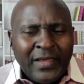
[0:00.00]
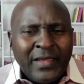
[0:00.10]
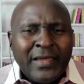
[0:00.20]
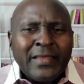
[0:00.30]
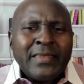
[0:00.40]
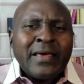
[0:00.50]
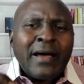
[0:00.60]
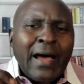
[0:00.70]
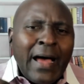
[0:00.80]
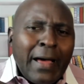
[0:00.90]
in the
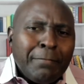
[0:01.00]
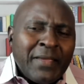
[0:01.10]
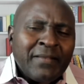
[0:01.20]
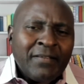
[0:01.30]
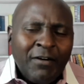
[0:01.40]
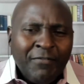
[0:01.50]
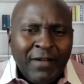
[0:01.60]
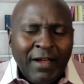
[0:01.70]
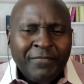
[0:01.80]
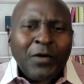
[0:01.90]
ambit of
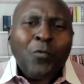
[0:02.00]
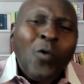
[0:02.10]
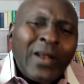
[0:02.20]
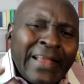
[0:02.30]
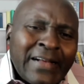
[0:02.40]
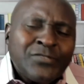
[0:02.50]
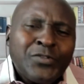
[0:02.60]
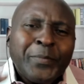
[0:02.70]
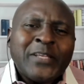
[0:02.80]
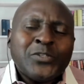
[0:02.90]
Africa? What else
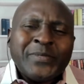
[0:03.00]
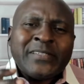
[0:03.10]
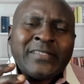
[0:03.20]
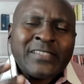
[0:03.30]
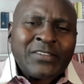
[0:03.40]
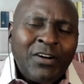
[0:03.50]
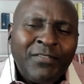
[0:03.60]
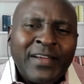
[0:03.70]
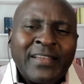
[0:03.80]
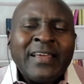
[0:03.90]
remains to be
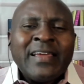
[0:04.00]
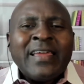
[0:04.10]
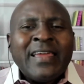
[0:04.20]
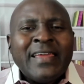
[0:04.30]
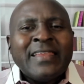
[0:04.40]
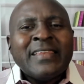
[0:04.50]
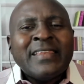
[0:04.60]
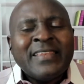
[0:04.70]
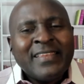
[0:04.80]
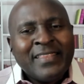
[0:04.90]
discovered in
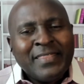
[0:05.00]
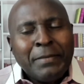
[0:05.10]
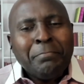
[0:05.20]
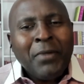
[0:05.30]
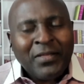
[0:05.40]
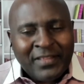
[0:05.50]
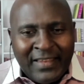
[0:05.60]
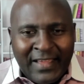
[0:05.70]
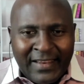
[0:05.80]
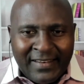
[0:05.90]
the
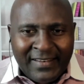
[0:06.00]
motherland?